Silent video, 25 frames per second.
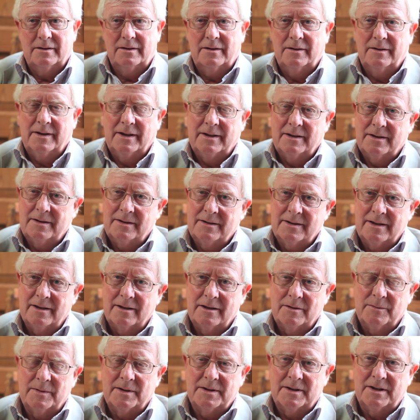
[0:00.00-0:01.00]
They tend
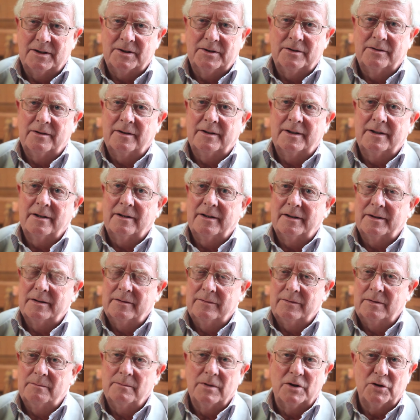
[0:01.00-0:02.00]
to exist on a diet
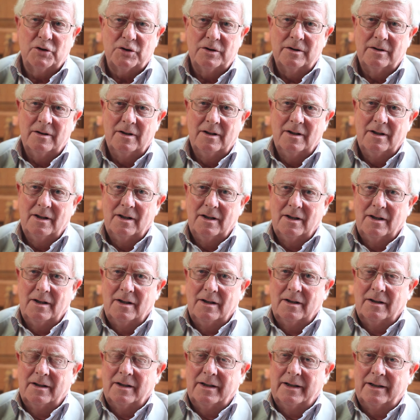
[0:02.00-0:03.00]
of emotion
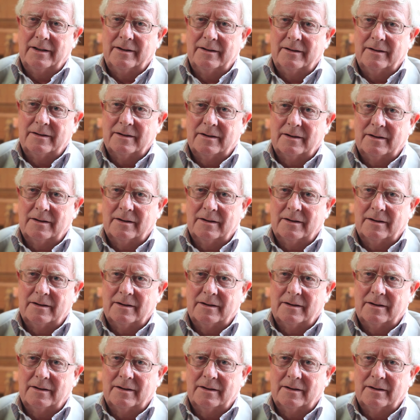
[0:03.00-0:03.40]
and